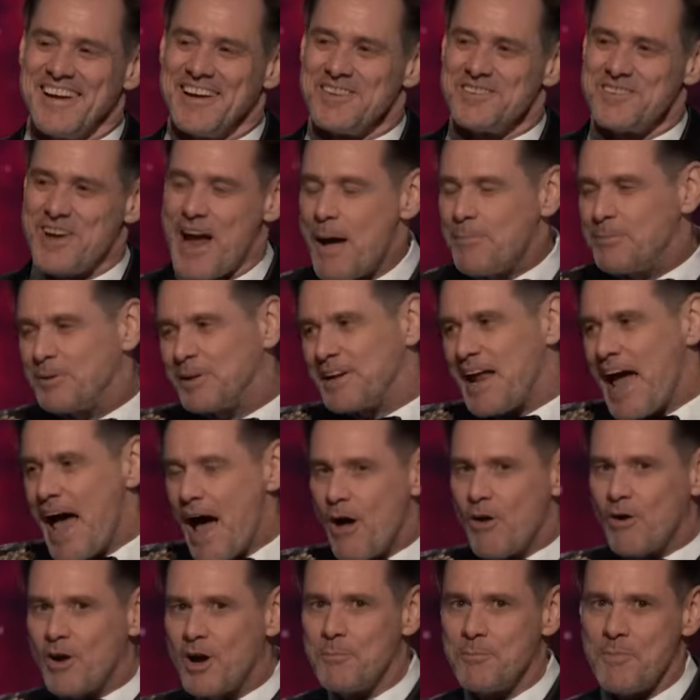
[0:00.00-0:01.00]
Chaplin
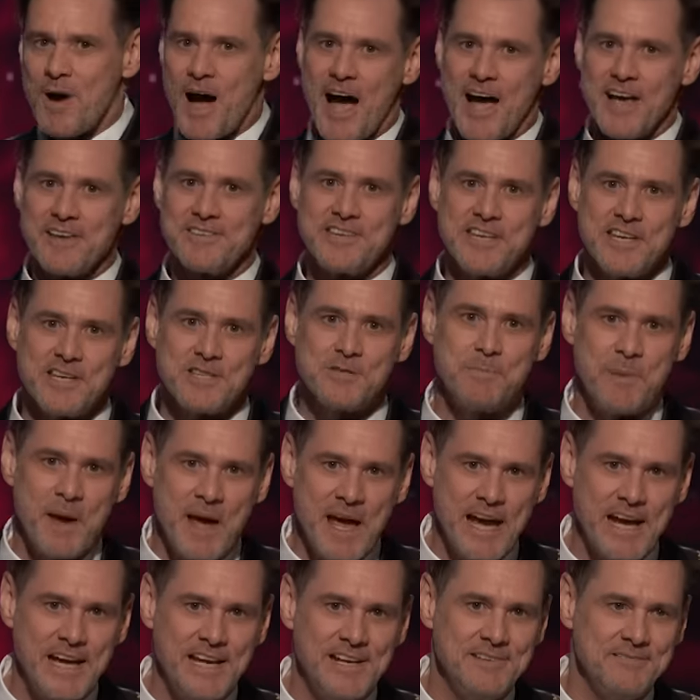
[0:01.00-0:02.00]
alchemized his
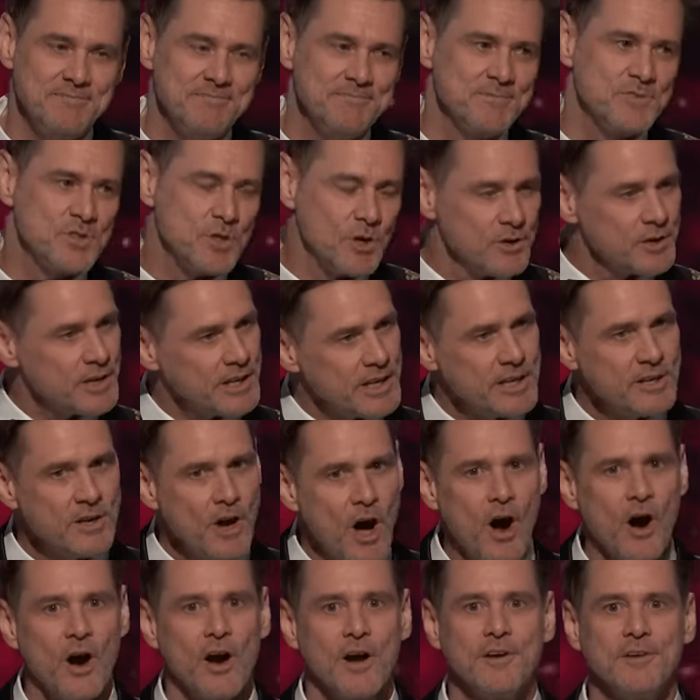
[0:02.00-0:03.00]
pain, turned it into
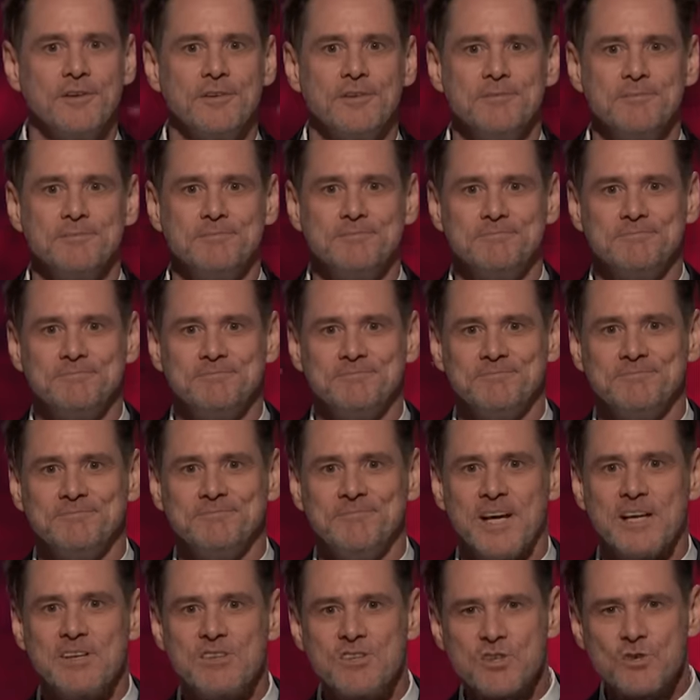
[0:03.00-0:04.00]
art.
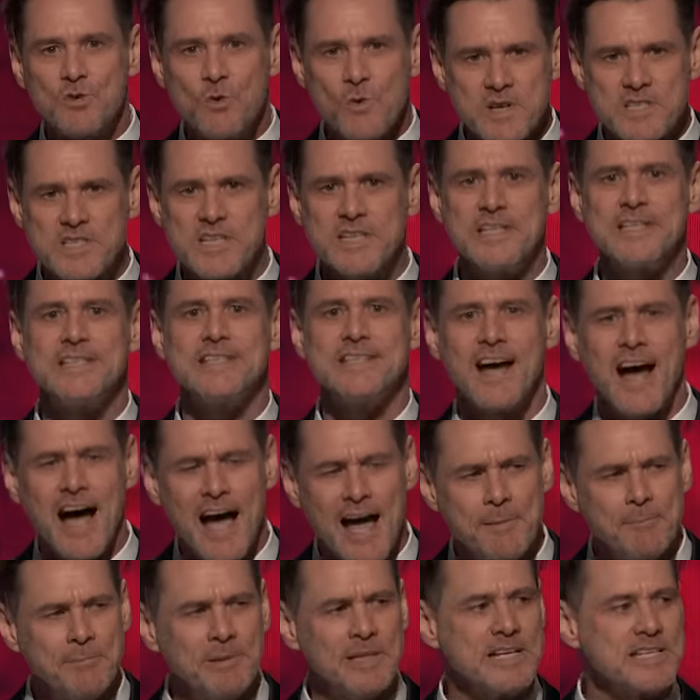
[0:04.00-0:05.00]
Exquisite,
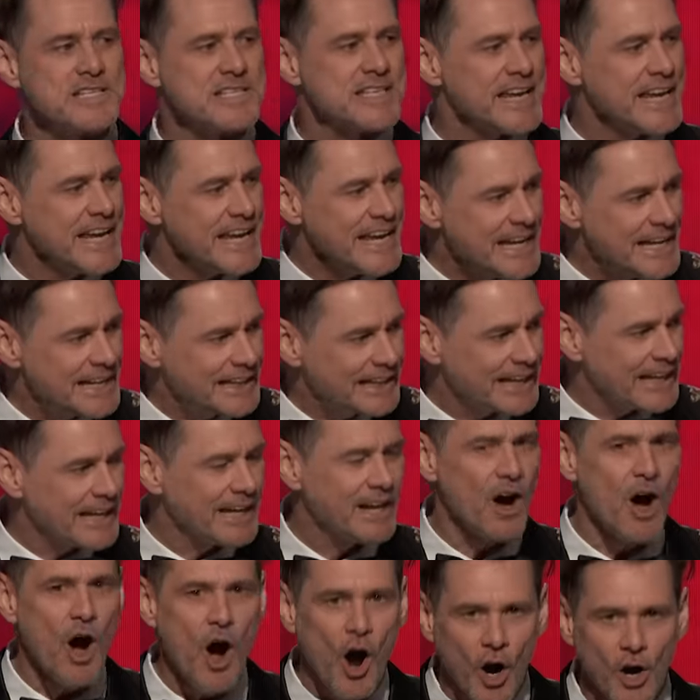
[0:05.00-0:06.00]
timeless,
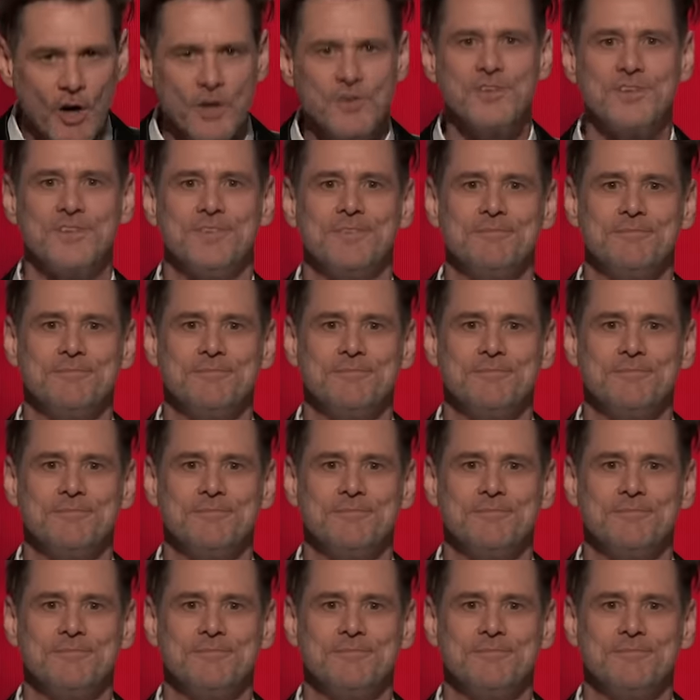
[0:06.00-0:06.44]
healing art.